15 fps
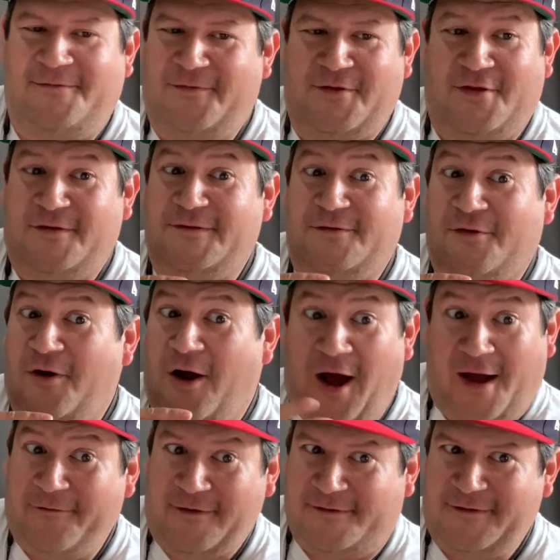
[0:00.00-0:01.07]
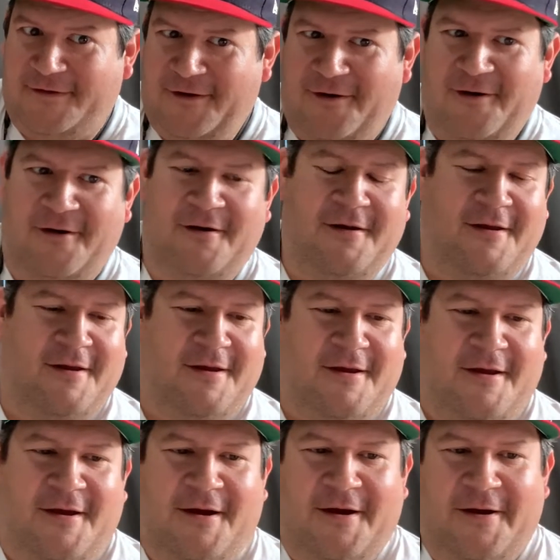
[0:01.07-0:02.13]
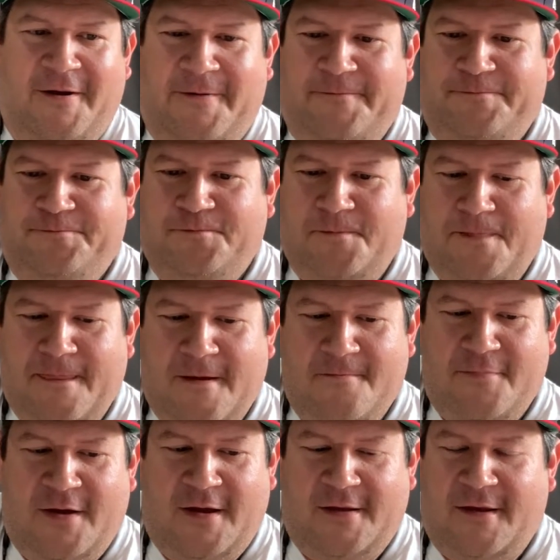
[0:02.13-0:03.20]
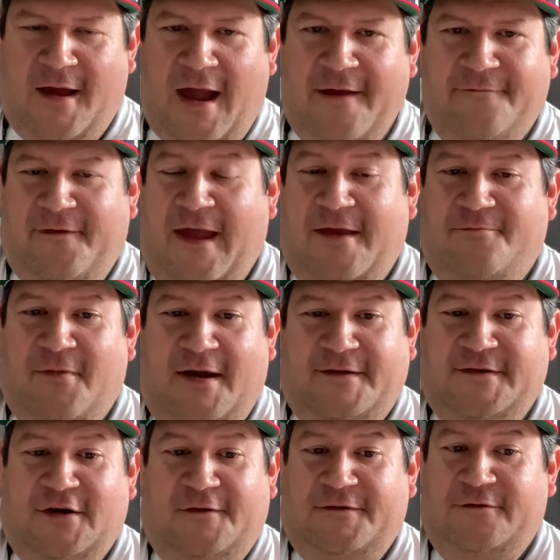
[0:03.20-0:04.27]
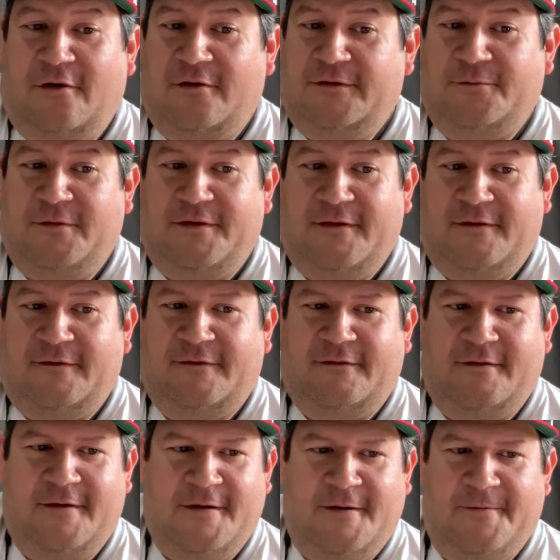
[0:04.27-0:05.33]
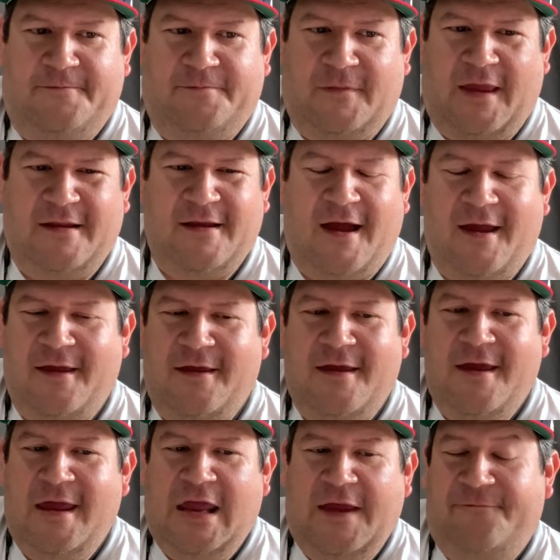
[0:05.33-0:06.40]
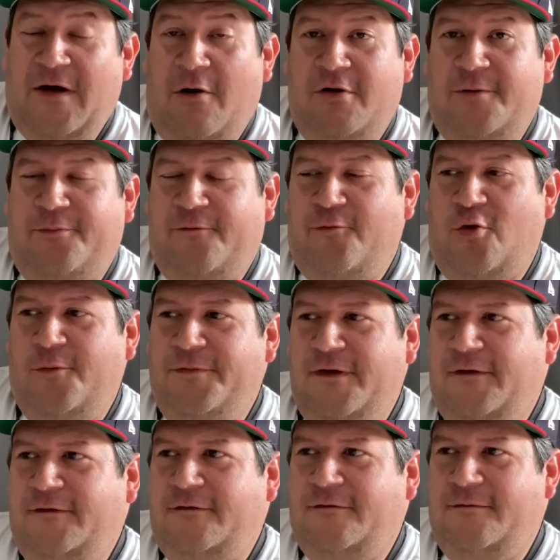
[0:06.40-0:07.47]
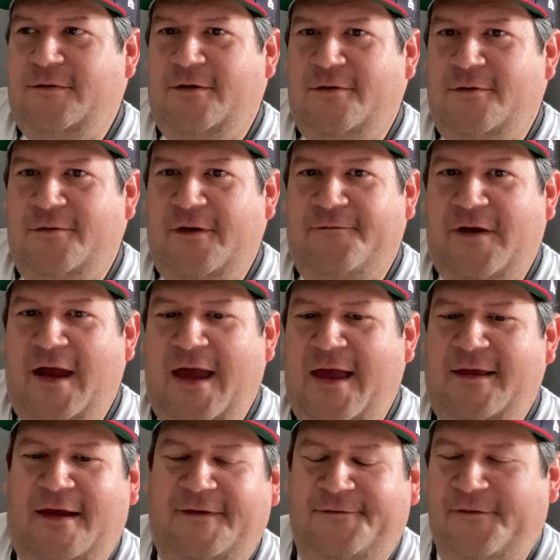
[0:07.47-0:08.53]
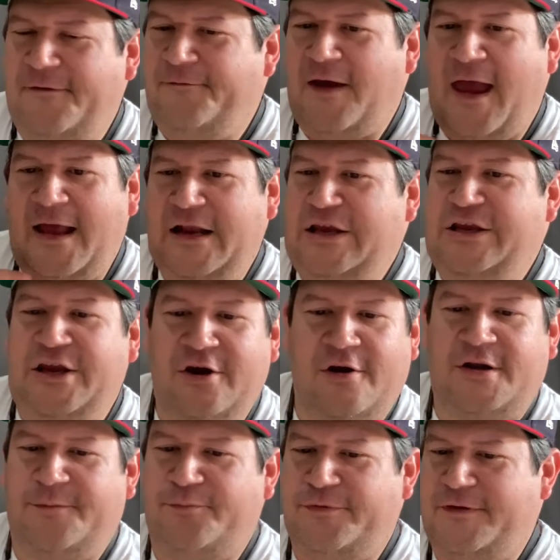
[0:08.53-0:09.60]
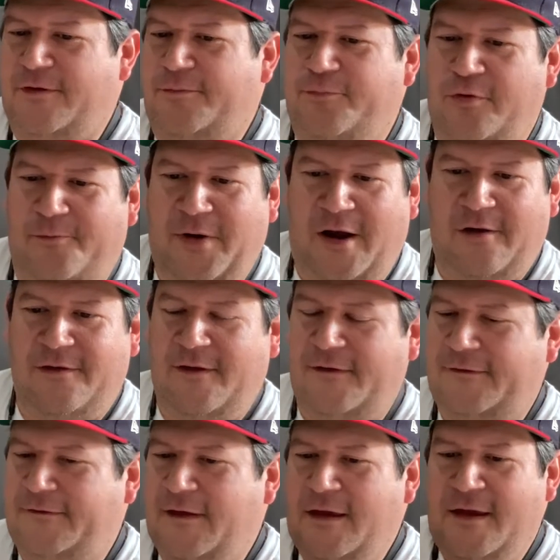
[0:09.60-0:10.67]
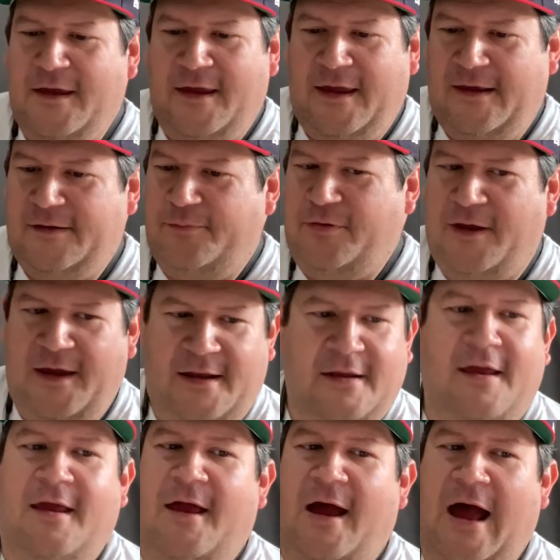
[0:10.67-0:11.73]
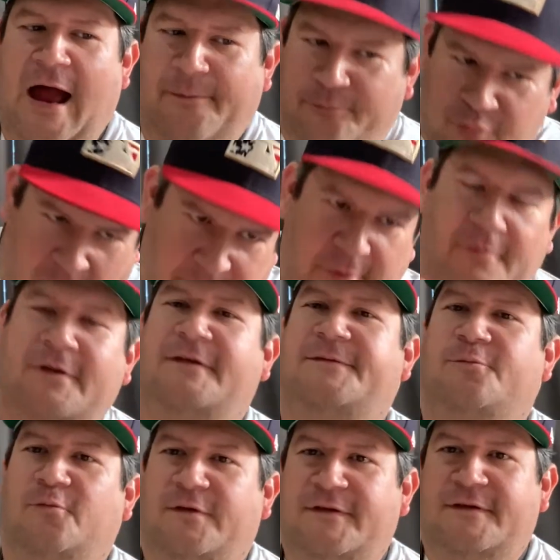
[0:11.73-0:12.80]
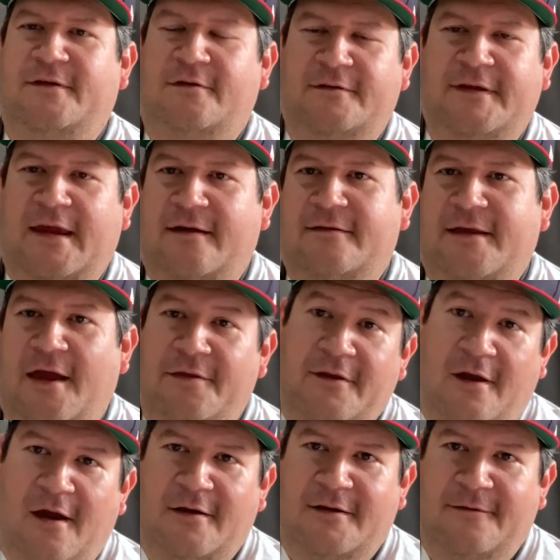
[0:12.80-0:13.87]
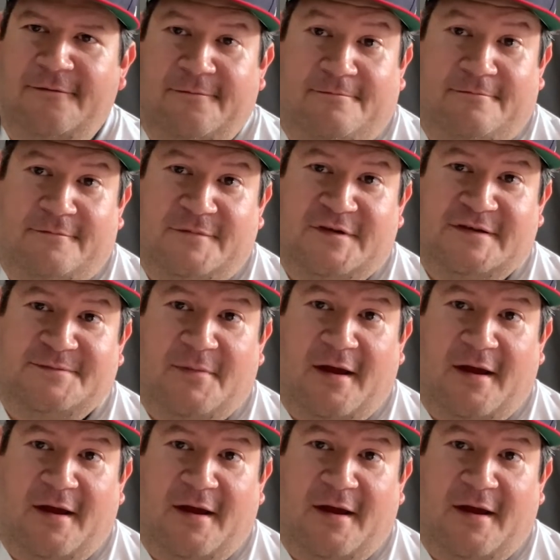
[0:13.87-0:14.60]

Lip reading: because there obviously are, but I've had my share of struggles with this, and if I were to perform this, you know, if I had a year to prepare this and to play it, I probably would still take it down the octave. Just